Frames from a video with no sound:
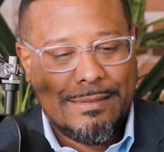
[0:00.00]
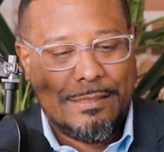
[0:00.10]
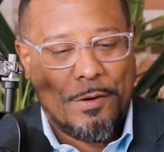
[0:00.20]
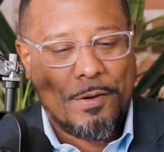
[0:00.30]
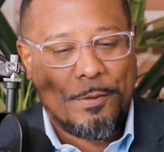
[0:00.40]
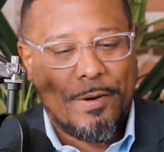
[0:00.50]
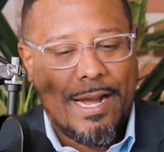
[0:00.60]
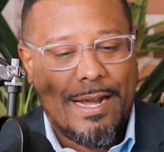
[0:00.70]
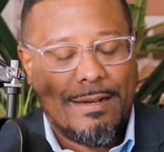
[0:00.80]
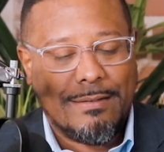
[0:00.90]
going
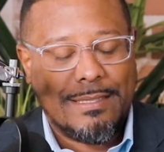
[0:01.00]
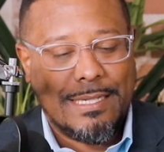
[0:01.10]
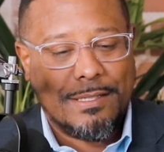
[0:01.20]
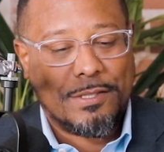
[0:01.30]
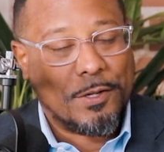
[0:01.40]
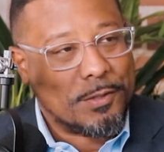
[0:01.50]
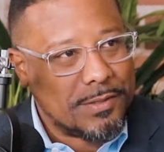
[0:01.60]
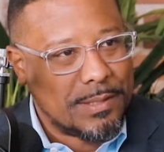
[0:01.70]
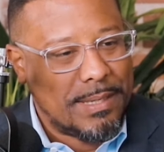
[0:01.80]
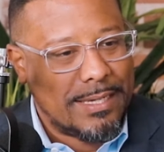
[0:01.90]
around in
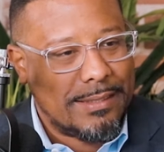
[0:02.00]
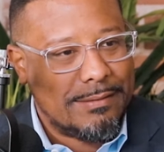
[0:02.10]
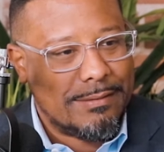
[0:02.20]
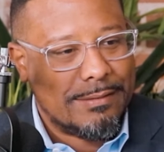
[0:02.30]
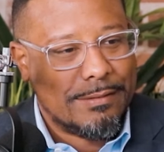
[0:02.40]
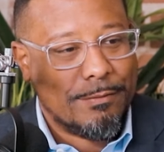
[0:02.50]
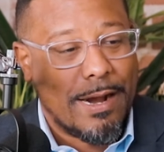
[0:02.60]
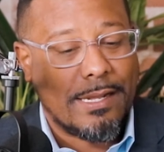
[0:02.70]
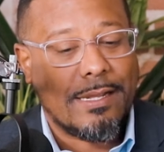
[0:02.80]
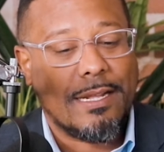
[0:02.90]
circles about it,
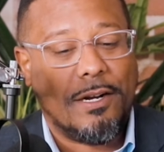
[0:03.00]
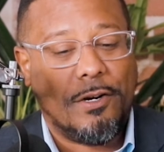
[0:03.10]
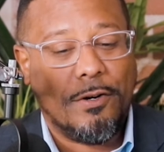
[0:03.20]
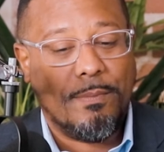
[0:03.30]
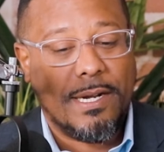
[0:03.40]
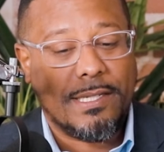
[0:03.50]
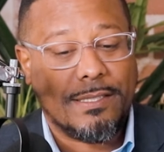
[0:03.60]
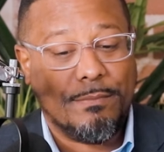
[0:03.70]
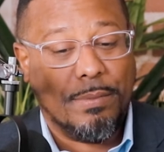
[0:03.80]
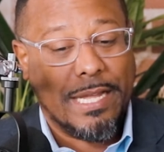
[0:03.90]
rather than a whole bunch
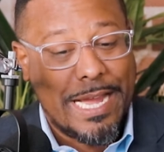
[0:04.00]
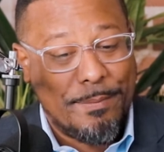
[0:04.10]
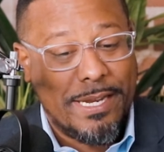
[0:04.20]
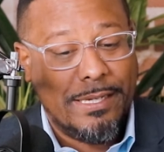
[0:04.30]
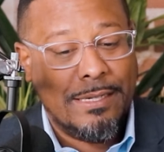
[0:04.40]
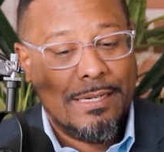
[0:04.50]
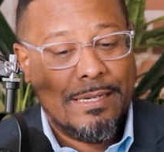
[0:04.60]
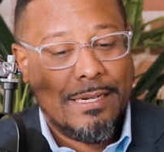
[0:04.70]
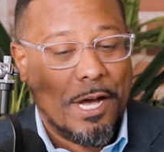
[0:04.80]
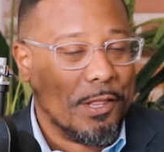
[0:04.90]
of blaming
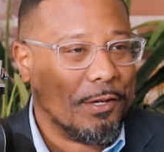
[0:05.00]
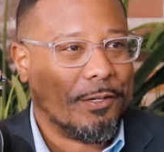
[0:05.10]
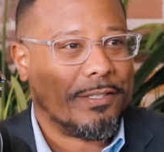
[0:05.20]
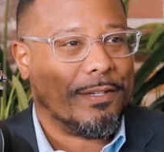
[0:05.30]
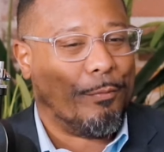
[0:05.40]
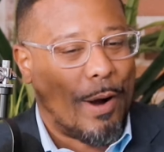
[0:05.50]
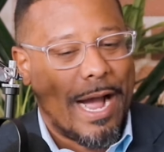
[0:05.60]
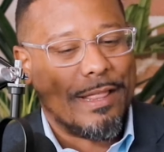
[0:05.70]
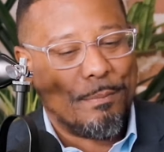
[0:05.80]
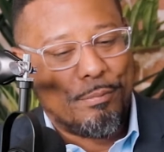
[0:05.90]
others of
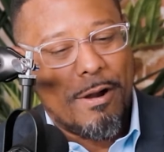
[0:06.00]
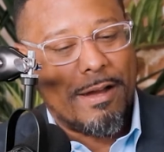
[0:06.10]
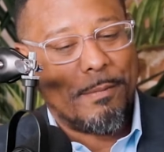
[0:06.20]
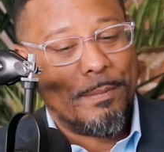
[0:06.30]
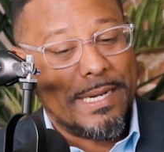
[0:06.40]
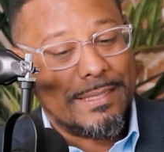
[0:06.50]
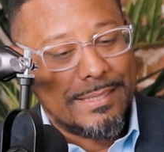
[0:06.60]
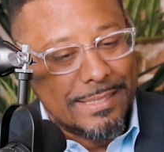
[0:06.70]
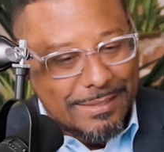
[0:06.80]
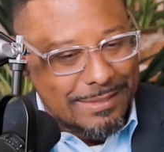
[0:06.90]
why the problem
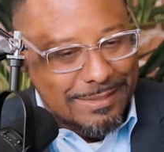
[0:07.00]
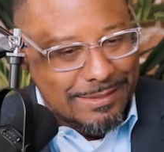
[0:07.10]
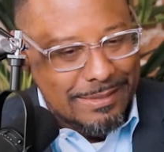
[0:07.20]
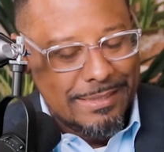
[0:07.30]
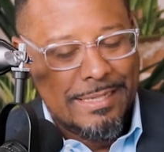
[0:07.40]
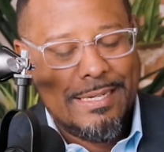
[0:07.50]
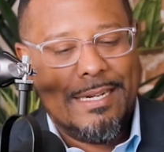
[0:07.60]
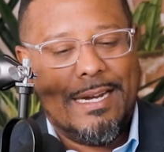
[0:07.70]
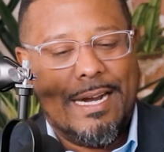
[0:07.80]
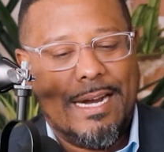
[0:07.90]
exists.
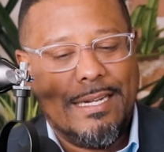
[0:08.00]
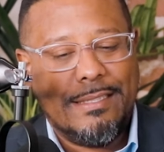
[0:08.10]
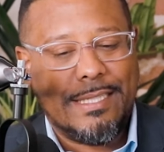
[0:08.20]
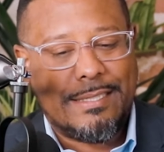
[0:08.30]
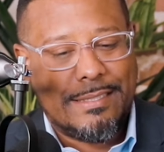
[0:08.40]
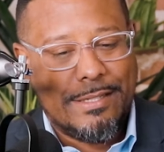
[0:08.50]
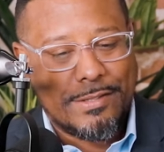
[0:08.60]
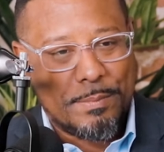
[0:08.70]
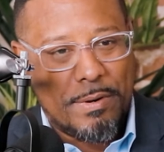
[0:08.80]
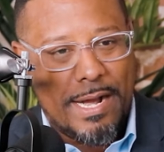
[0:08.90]
Just
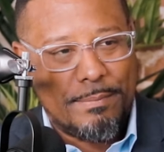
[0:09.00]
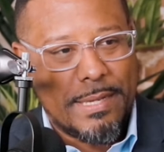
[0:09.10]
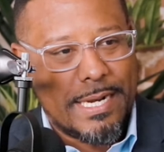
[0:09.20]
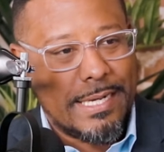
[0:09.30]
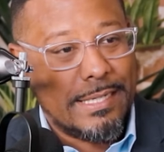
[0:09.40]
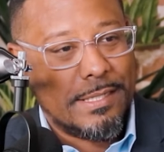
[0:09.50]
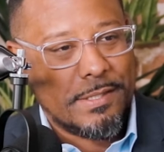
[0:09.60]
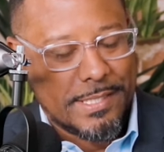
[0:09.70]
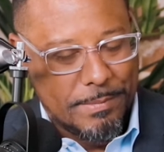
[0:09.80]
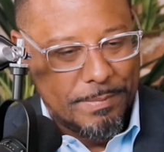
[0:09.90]
there's a problem and I need to do
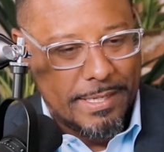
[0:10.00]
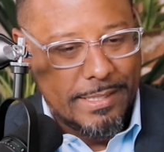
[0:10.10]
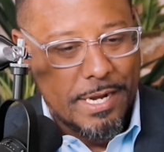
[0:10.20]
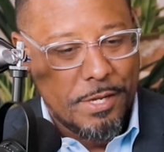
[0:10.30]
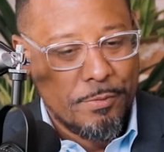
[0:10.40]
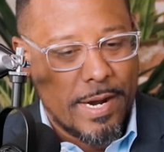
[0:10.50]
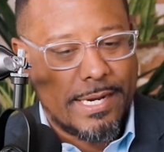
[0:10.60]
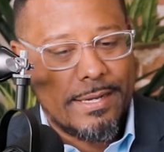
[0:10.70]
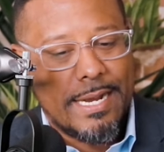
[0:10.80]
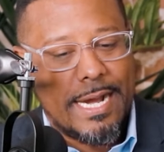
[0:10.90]
something about it. And you
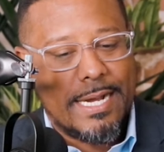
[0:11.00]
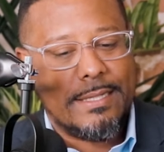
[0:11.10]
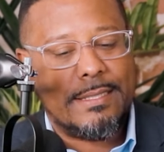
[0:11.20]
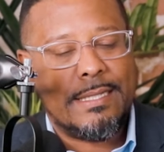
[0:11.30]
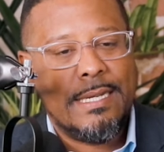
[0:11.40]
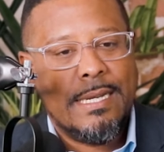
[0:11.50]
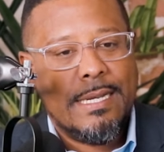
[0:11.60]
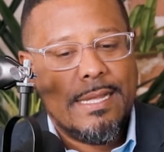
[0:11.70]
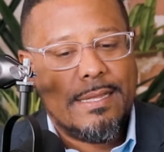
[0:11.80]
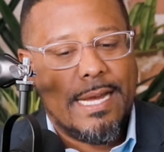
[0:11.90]
recognized
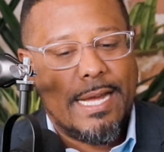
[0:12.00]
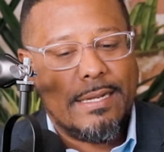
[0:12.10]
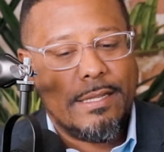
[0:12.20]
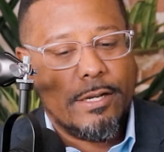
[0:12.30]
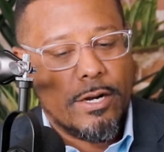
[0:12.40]
that the